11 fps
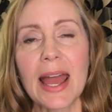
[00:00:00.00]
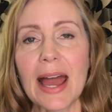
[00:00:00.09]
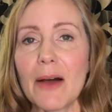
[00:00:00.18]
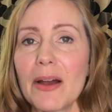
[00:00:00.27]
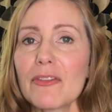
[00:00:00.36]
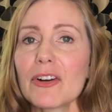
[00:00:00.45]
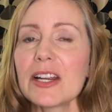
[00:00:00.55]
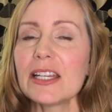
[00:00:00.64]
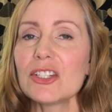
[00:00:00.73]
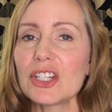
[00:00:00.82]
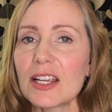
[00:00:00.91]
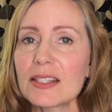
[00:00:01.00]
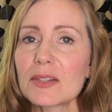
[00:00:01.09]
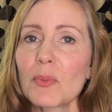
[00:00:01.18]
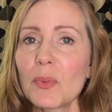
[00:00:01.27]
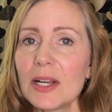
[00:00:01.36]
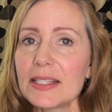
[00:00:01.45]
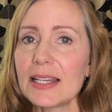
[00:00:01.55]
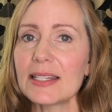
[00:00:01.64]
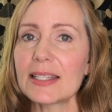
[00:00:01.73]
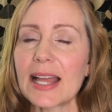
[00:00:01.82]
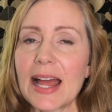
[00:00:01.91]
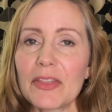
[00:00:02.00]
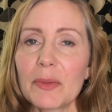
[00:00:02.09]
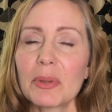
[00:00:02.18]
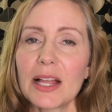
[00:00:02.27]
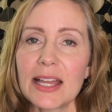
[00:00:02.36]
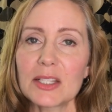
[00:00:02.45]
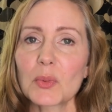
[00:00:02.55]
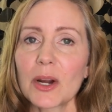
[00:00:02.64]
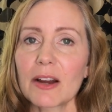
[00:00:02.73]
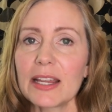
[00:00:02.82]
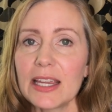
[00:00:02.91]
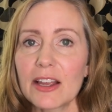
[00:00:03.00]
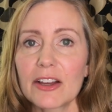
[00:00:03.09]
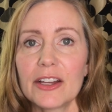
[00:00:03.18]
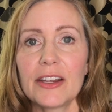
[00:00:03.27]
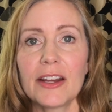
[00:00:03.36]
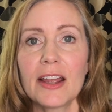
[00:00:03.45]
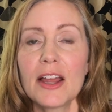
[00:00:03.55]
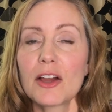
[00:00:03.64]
However, he just wasn't at the place where he could